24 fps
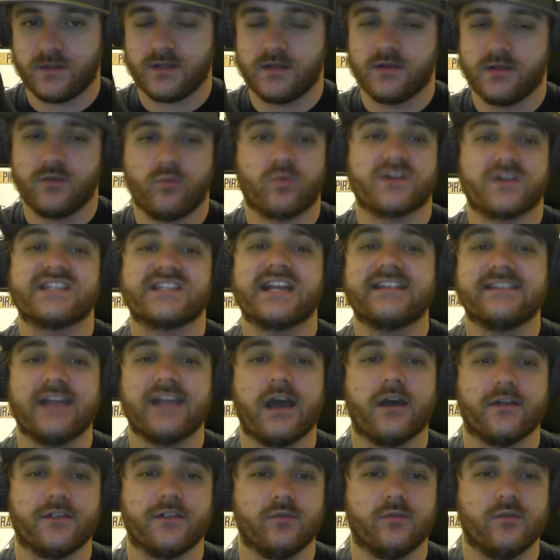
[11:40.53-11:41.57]
What does that
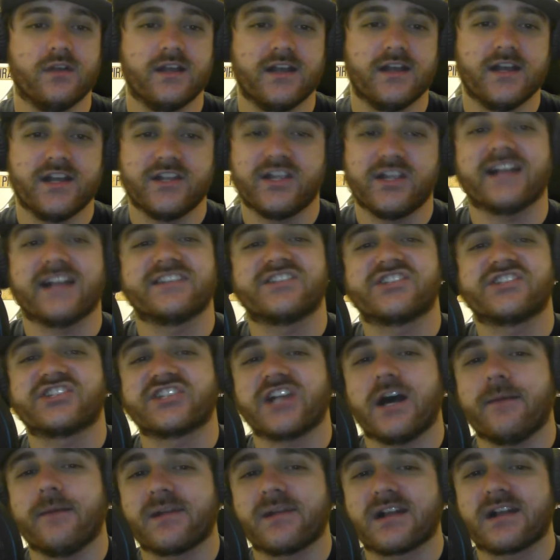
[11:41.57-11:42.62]
tell you? You had
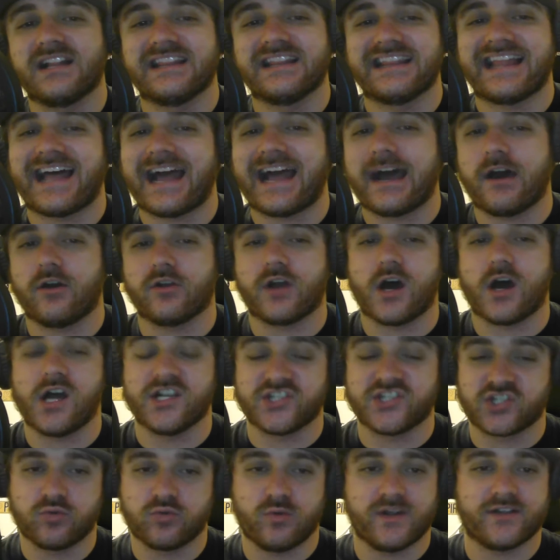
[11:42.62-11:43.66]
some clown on
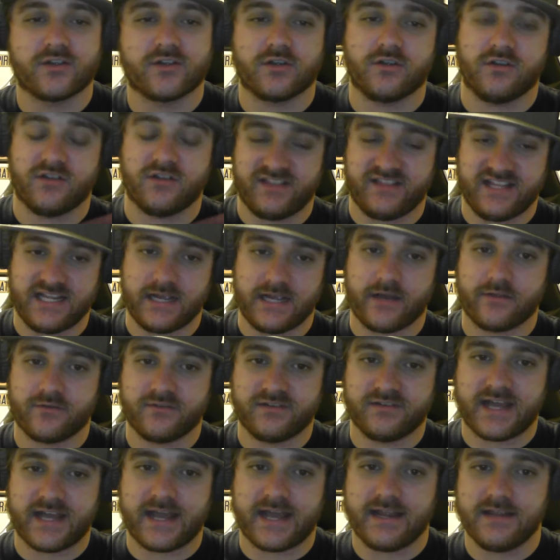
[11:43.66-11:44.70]
Twitter the other
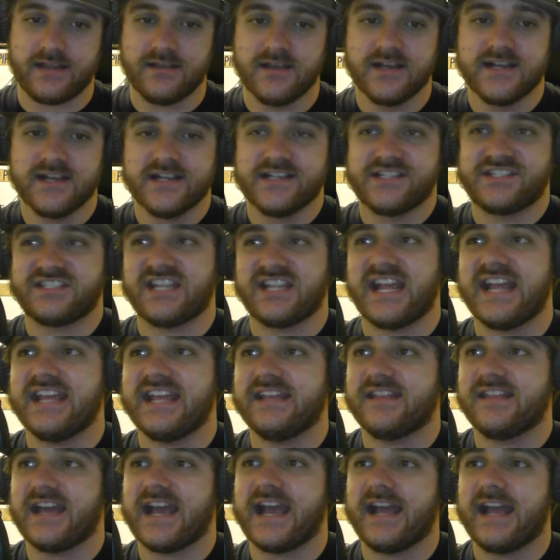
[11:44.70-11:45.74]
day say
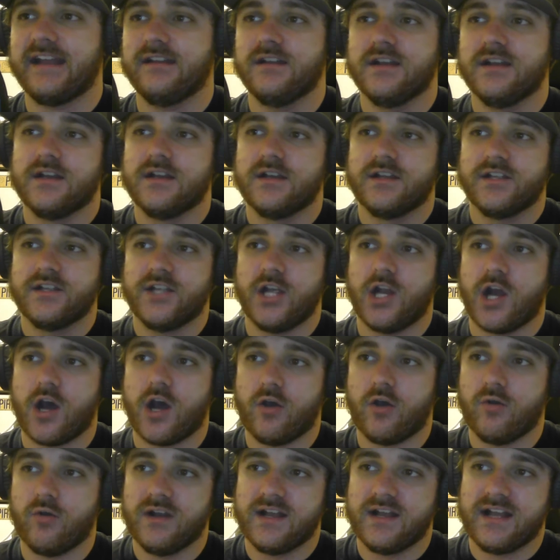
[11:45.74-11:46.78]
that,
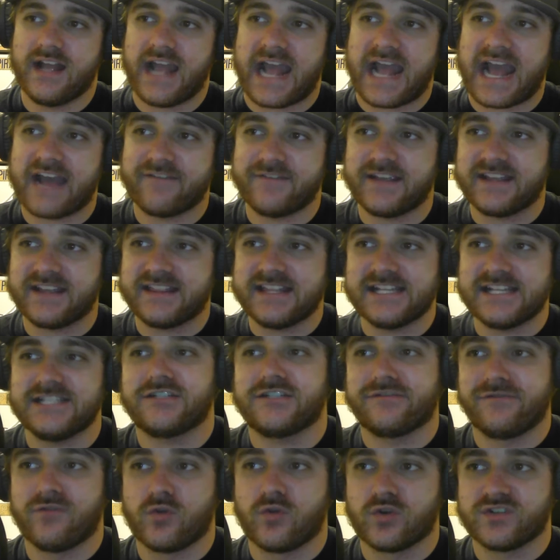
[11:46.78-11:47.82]
having these
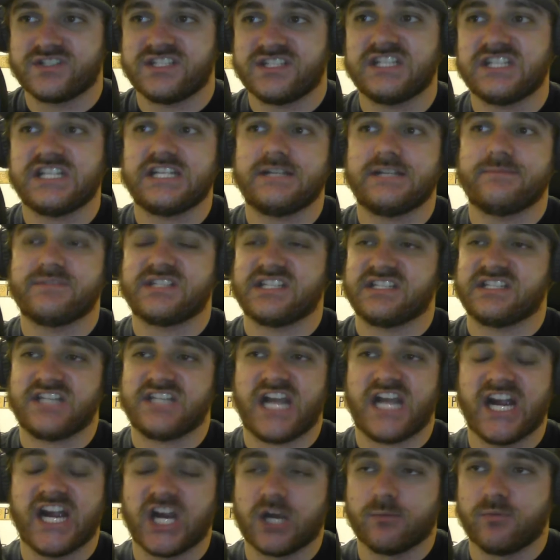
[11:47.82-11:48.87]
4 teams is
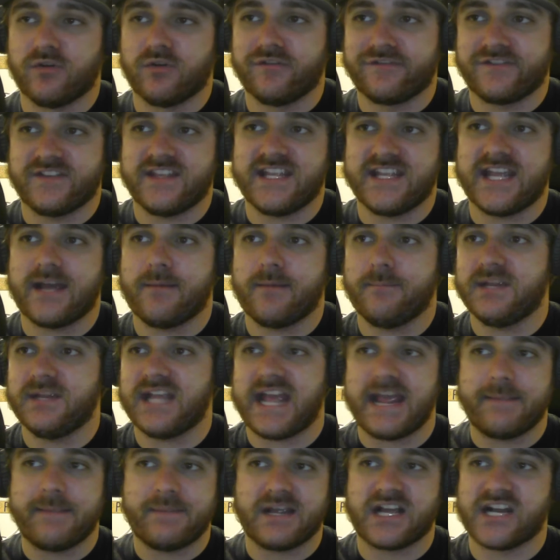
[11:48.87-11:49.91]
terrible for the
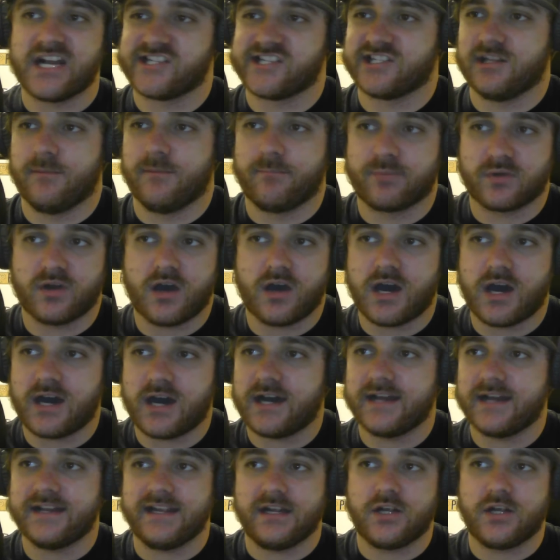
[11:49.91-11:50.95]
NBA because
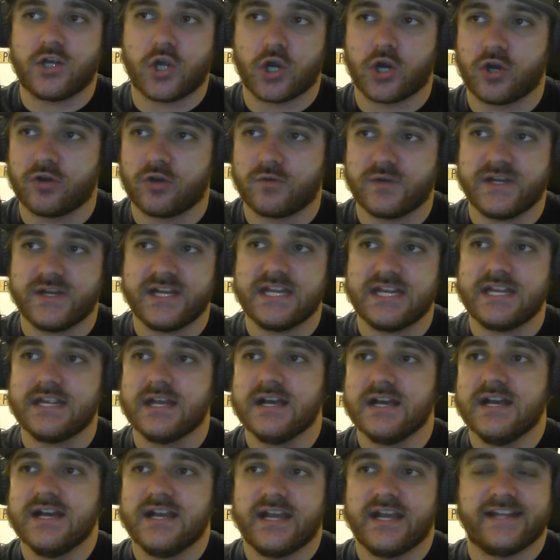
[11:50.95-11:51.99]
LeBron and Curry
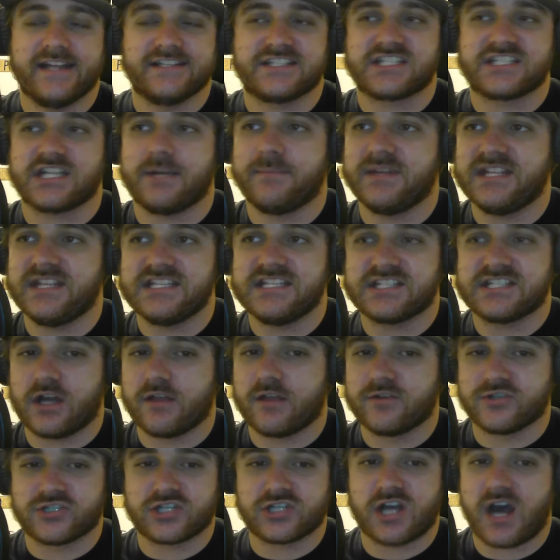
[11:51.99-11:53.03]
and some of these
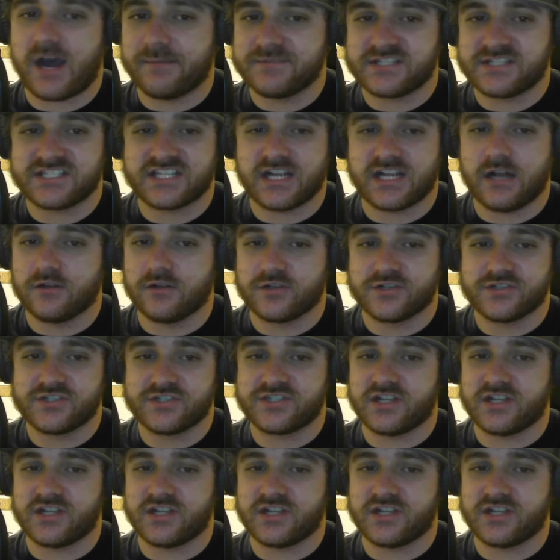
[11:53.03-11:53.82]
other top selling